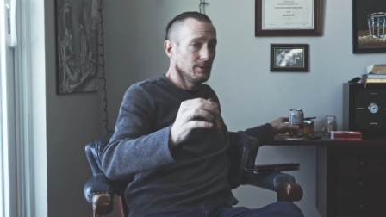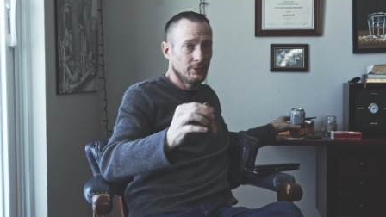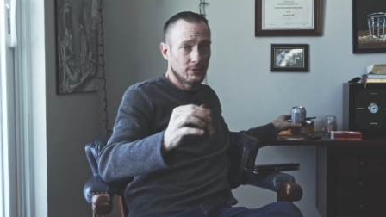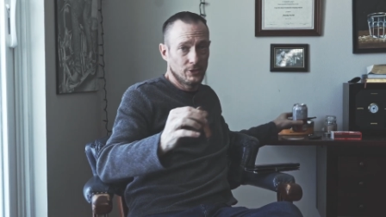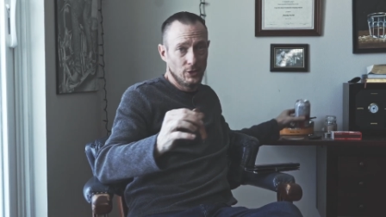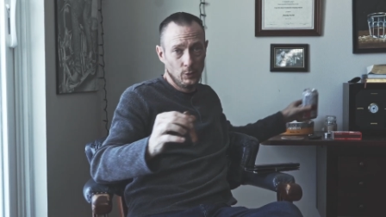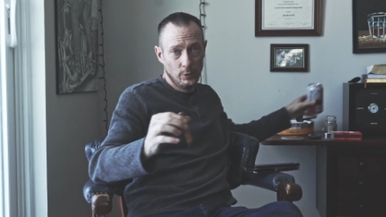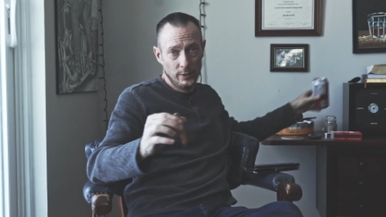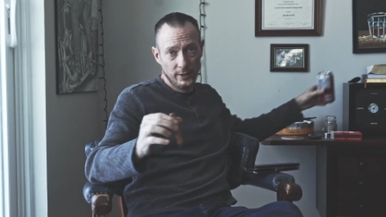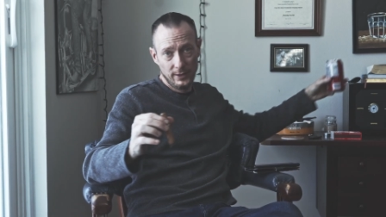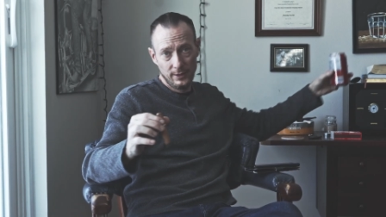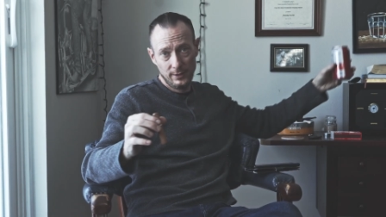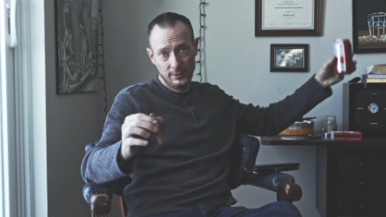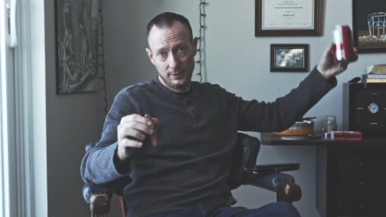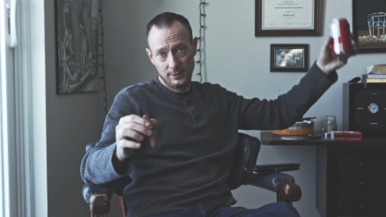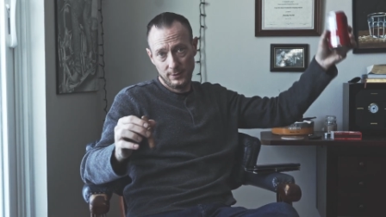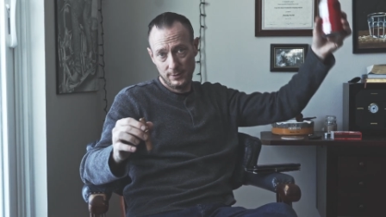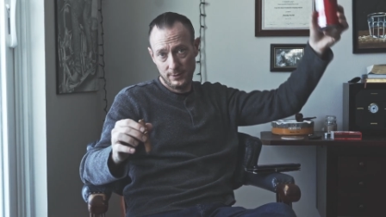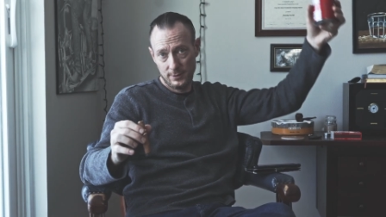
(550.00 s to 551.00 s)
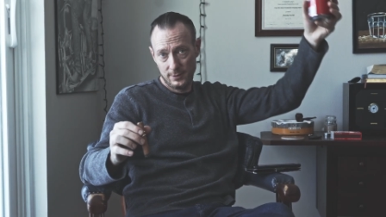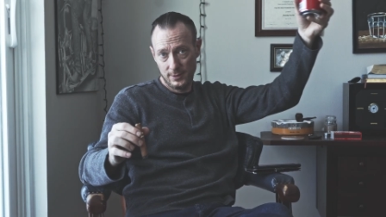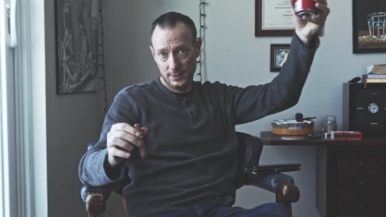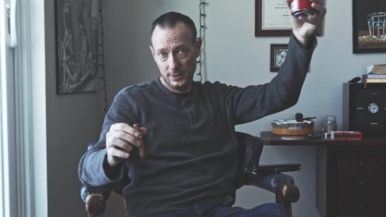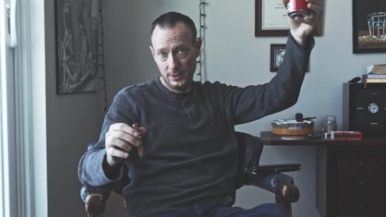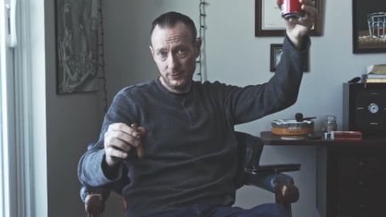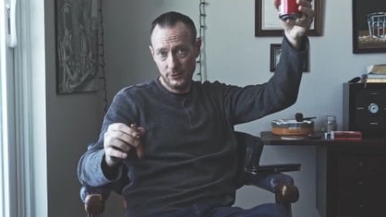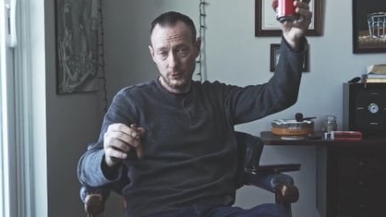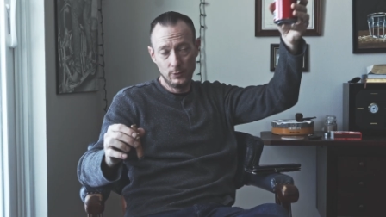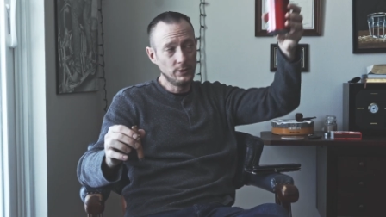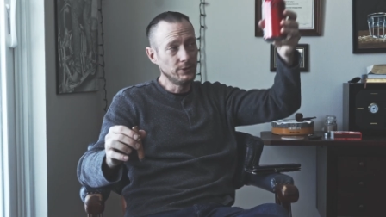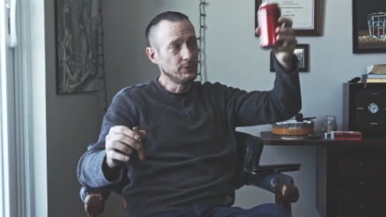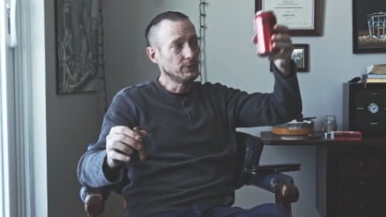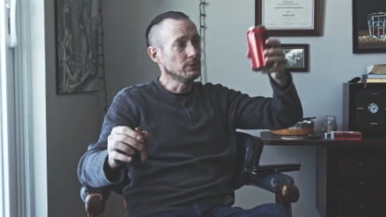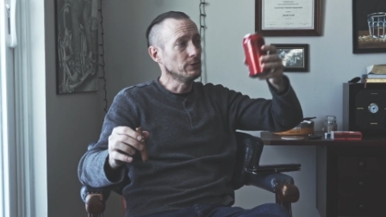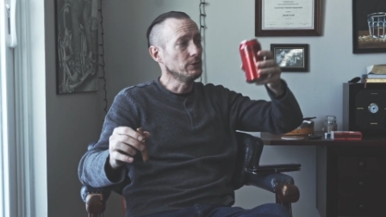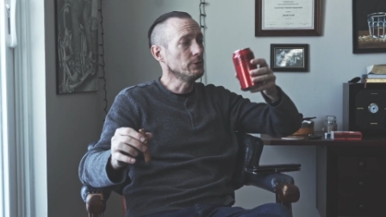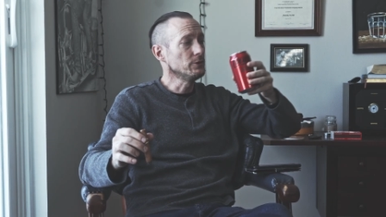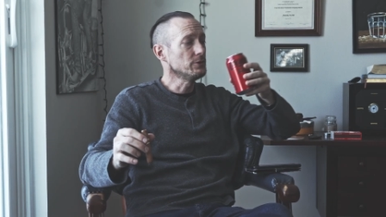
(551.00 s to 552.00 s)
to winning, even when
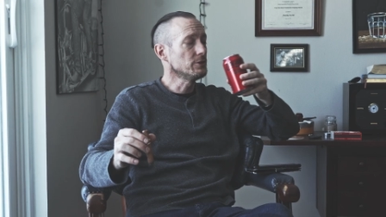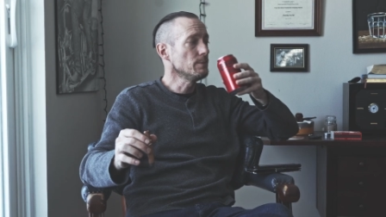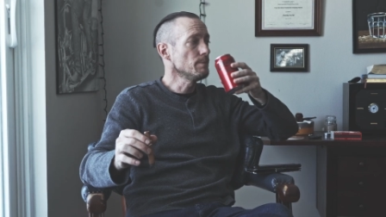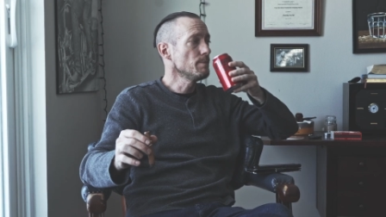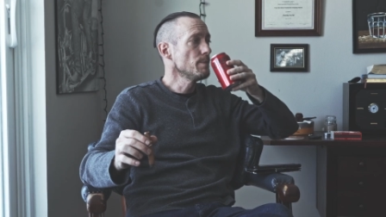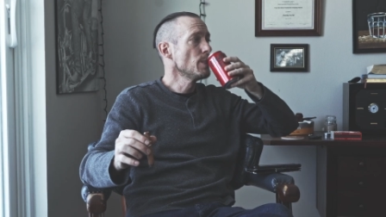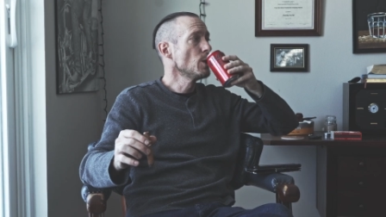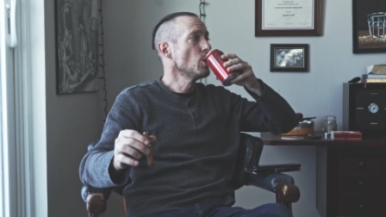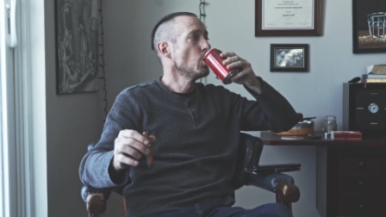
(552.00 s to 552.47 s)
you're losing.